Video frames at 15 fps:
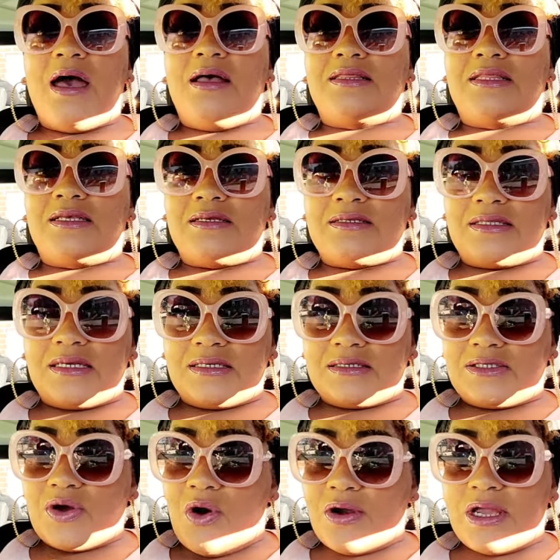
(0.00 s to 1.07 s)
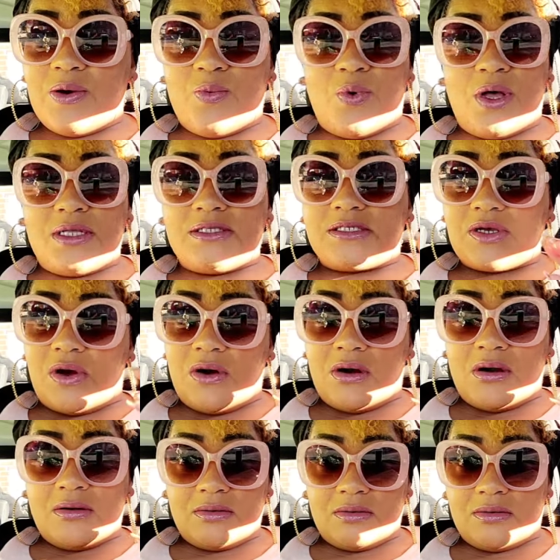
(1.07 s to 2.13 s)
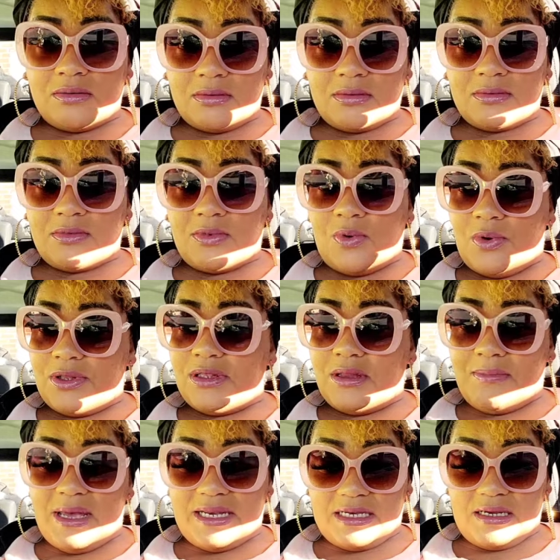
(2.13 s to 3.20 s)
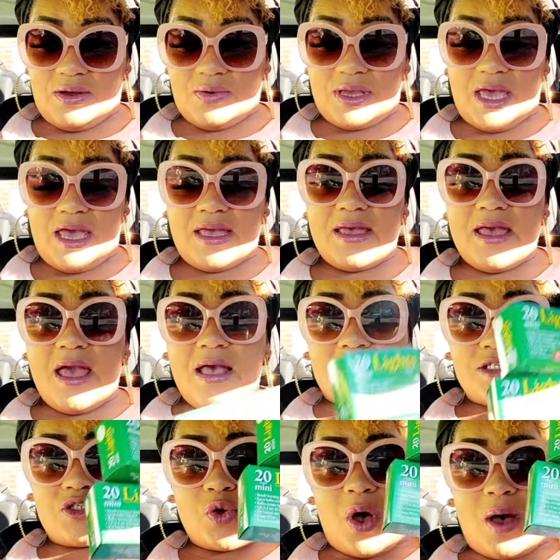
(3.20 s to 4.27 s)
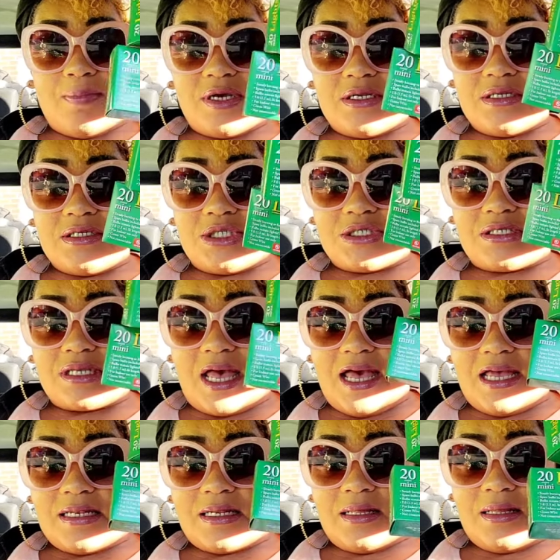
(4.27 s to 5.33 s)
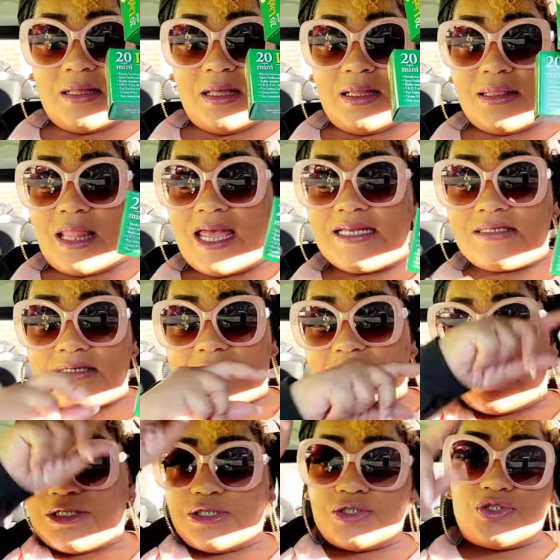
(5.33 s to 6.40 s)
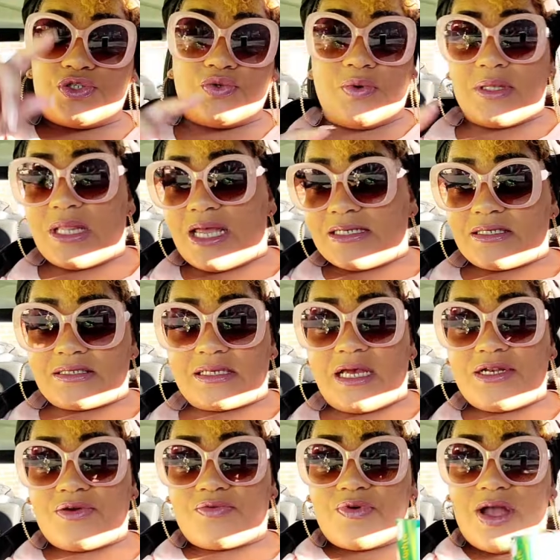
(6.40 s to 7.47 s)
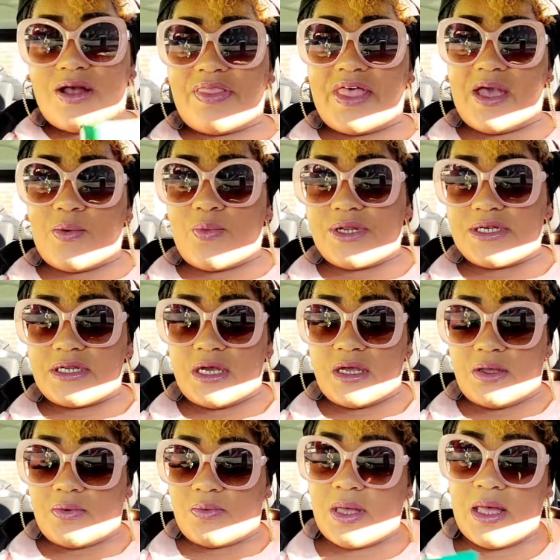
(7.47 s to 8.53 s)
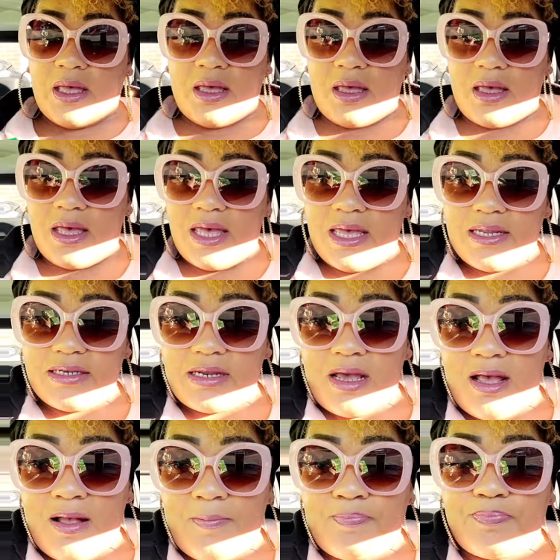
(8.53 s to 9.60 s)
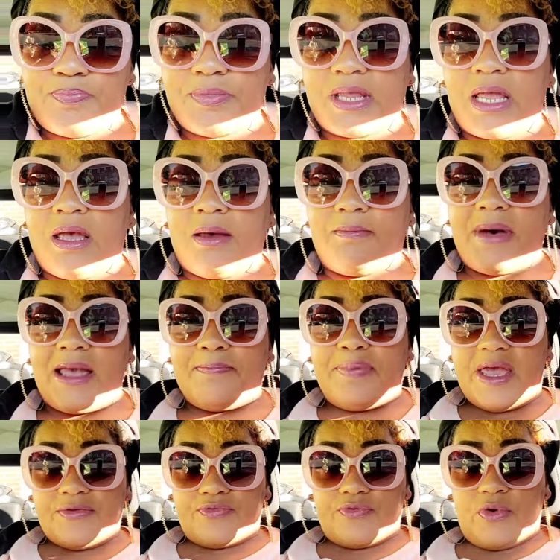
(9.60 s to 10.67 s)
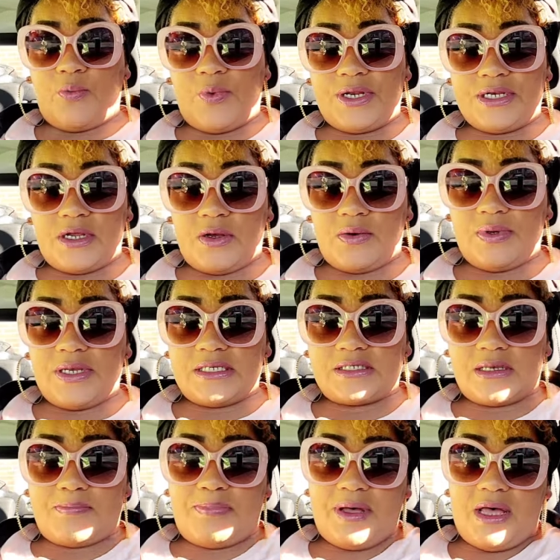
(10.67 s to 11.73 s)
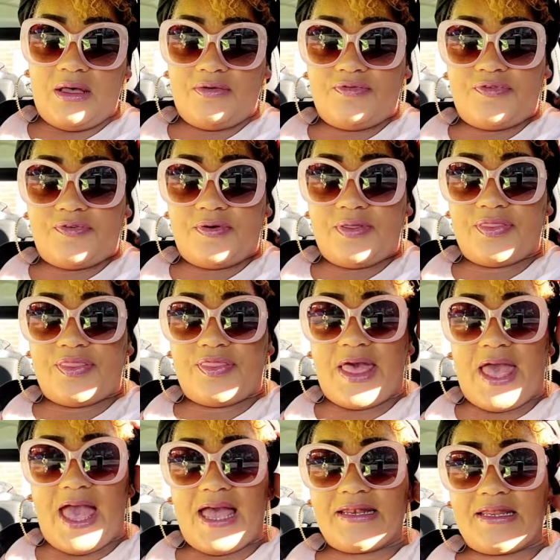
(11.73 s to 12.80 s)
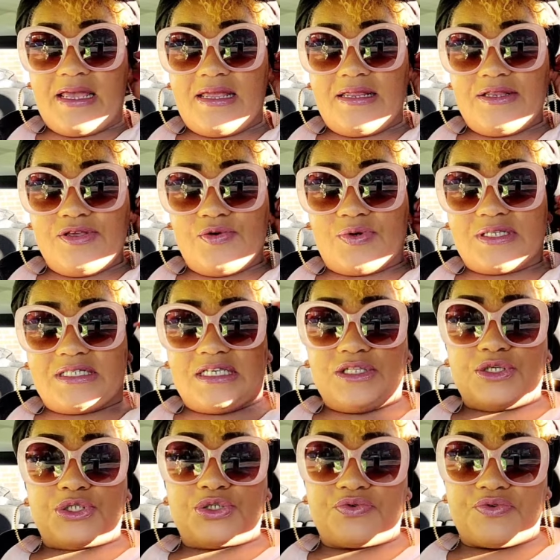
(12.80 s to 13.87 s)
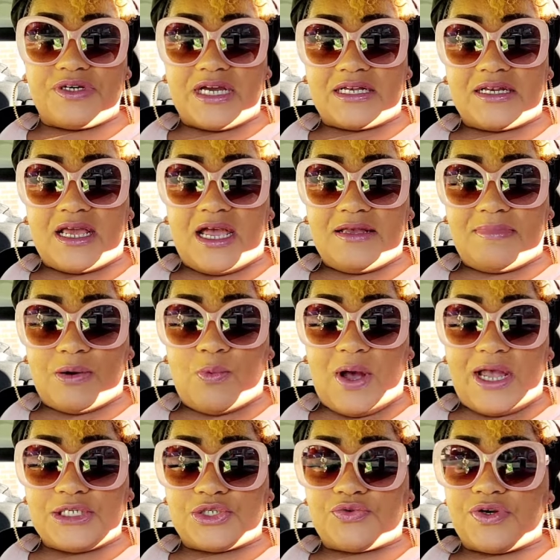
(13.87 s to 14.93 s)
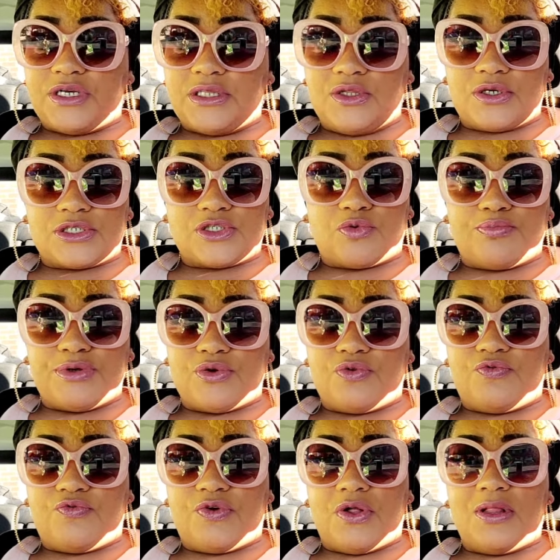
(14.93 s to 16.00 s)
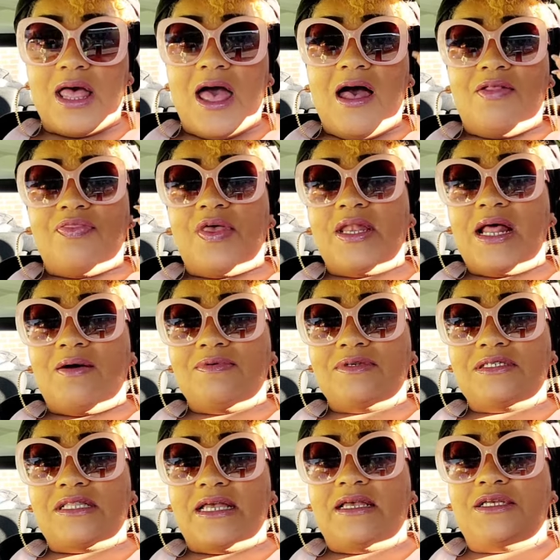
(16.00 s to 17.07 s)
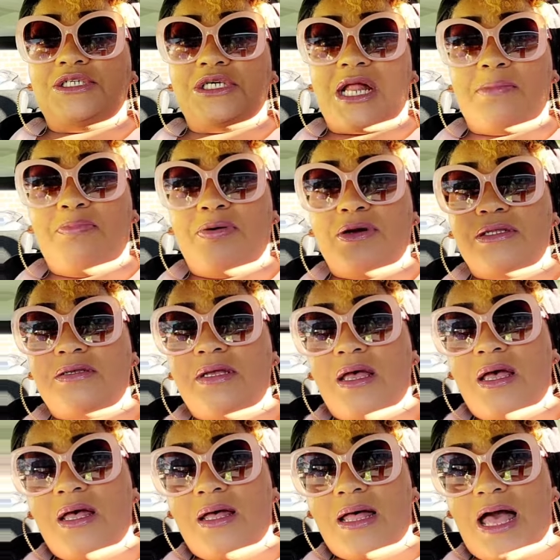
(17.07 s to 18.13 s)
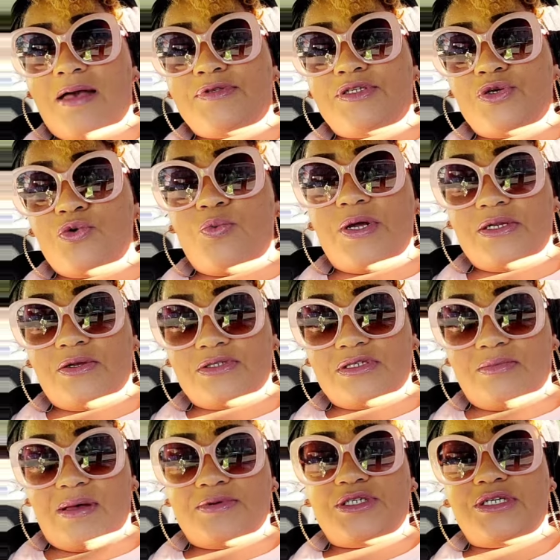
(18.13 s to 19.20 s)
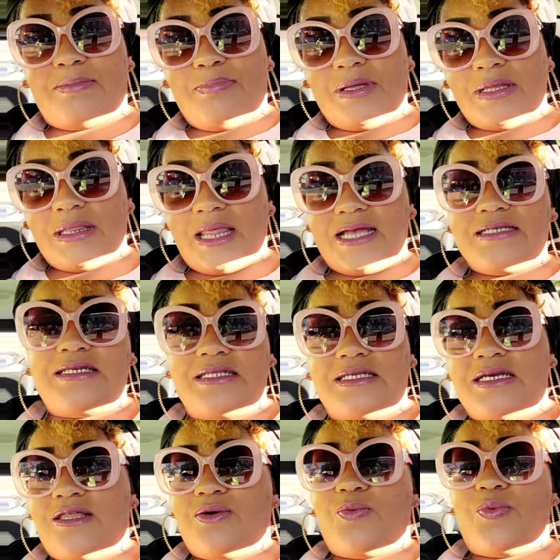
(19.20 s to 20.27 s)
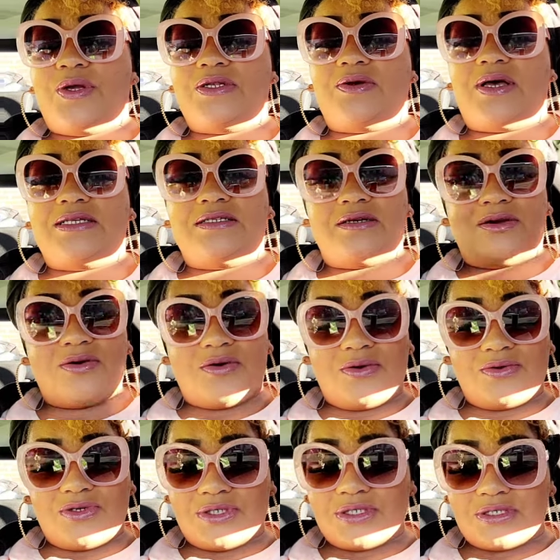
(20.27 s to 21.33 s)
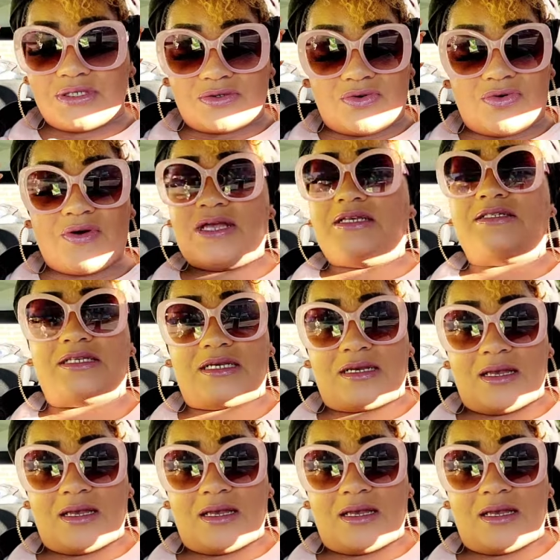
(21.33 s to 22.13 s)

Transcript: The, the Target ones are on the money, okay? So I'm going to just add a light design. Just do a light design around window. And um, my bedroom window is above that. And you can see the tree at night. My white tree. It looks so beautiful. Then I was thinking, should I put... I have two windows in my... Should I put lights in the other window? I said, girl, you're just crazy.